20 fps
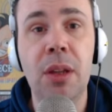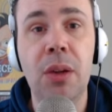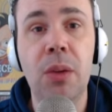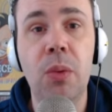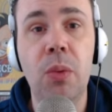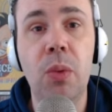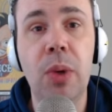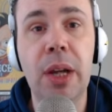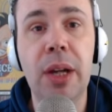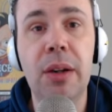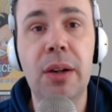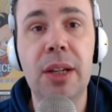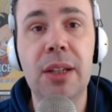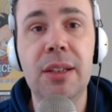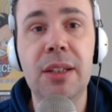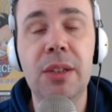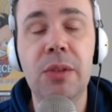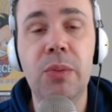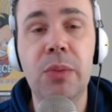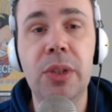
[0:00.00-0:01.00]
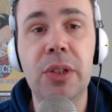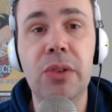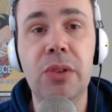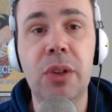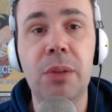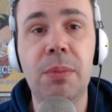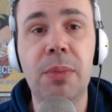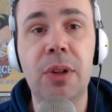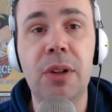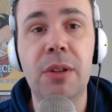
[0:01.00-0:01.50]
Where I think we
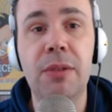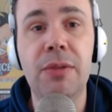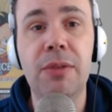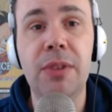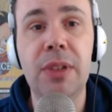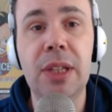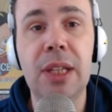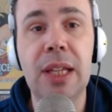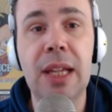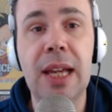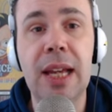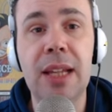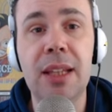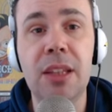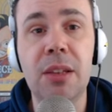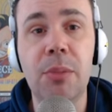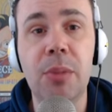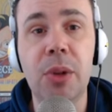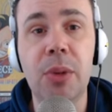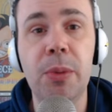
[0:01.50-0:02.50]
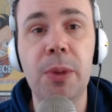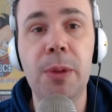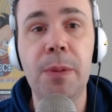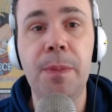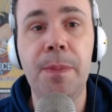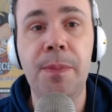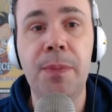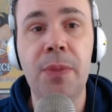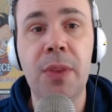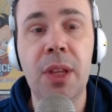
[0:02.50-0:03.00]
drop off at the moment,
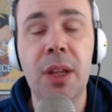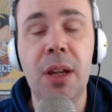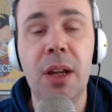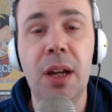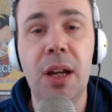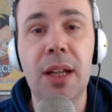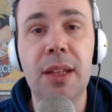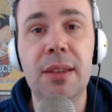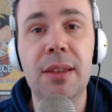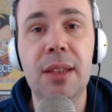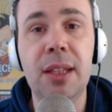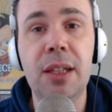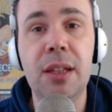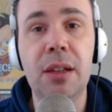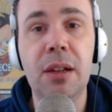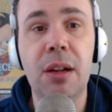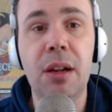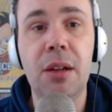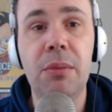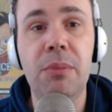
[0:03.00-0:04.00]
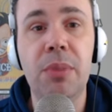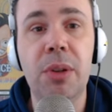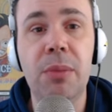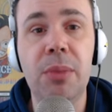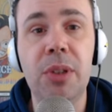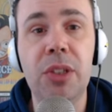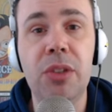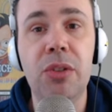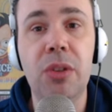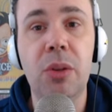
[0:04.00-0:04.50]
I think I'd
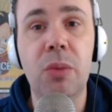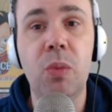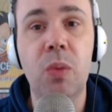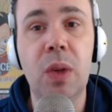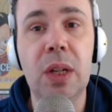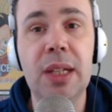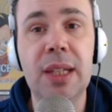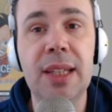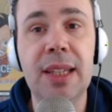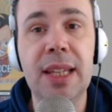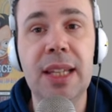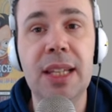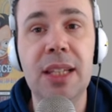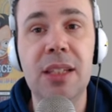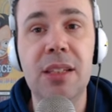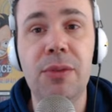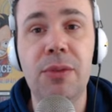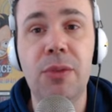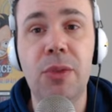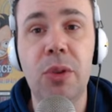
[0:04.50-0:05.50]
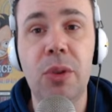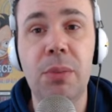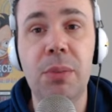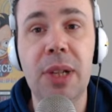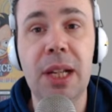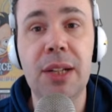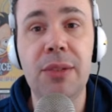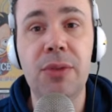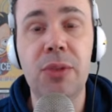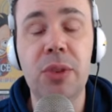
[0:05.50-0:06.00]
probably drop one of these for a
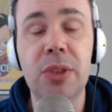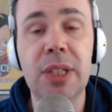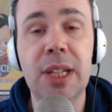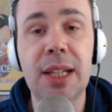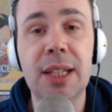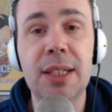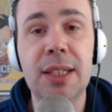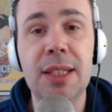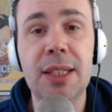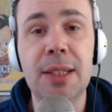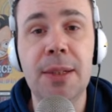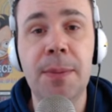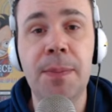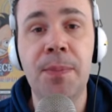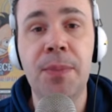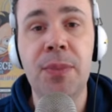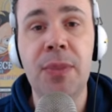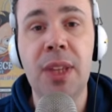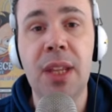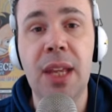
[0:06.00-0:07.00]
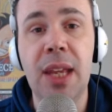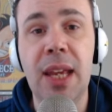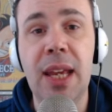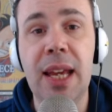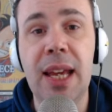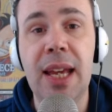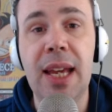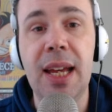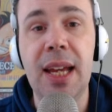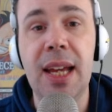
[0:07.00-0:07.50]
Black Vortex.
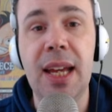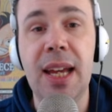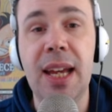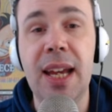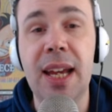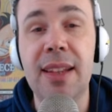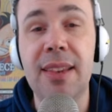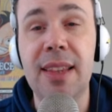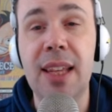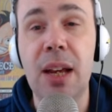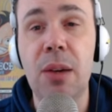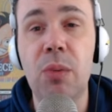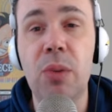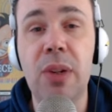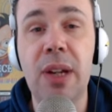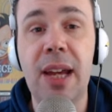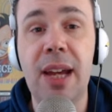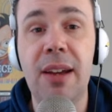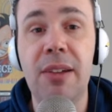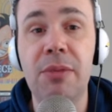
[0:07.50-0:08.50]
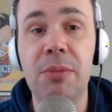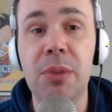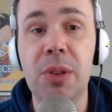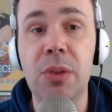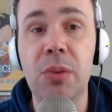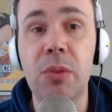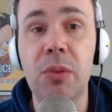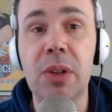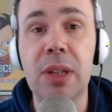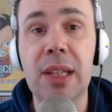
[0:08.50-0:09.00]
And that would have me
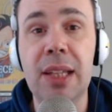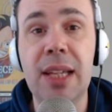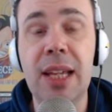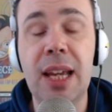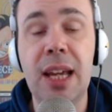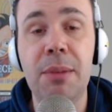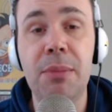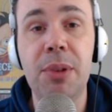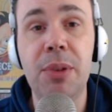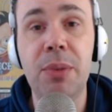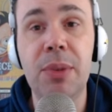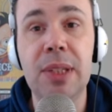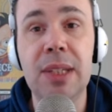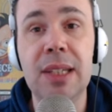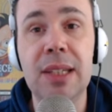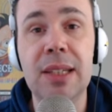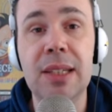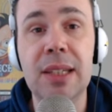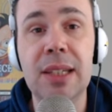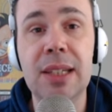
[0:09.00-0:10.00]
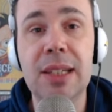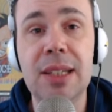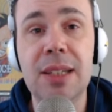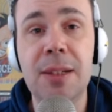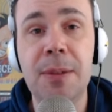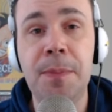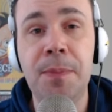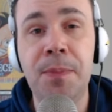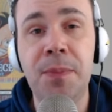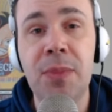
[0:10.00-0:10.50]
really happy with this list.
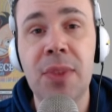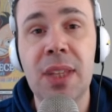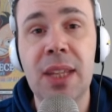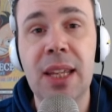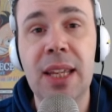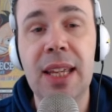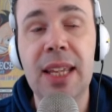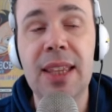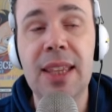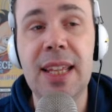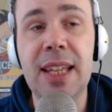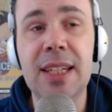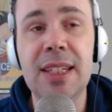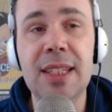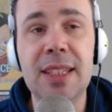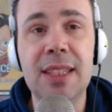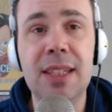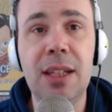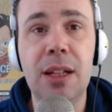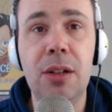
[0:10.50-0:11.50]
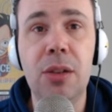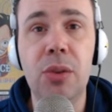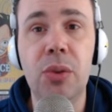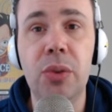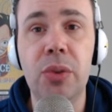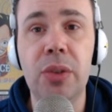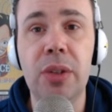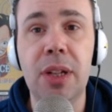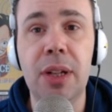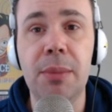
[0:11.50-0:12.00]
It then doesn't
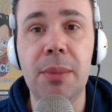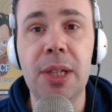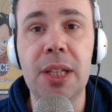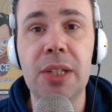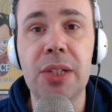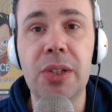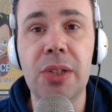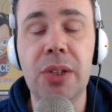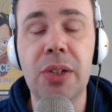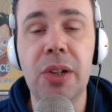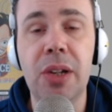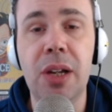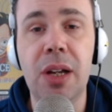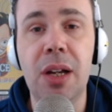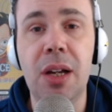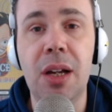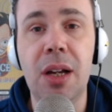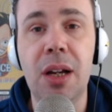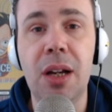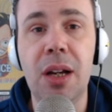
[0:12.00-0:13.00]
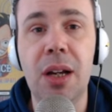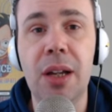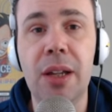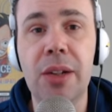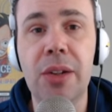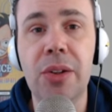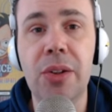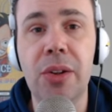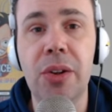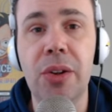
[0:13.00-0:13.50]
include Nami, so I
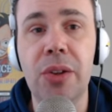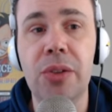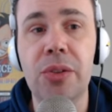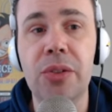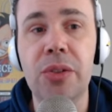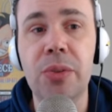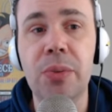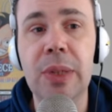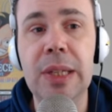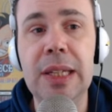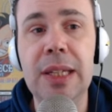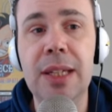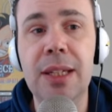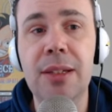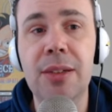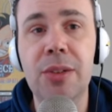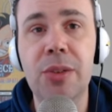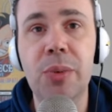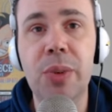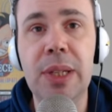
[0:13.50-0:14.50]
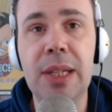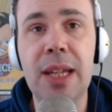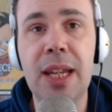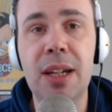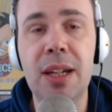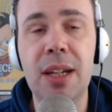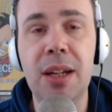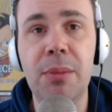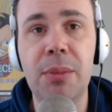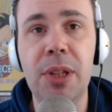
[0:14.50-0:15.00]
don't know. Do we
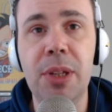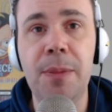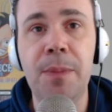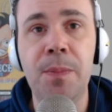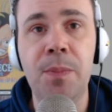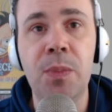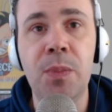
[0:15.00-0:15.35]
need Nami?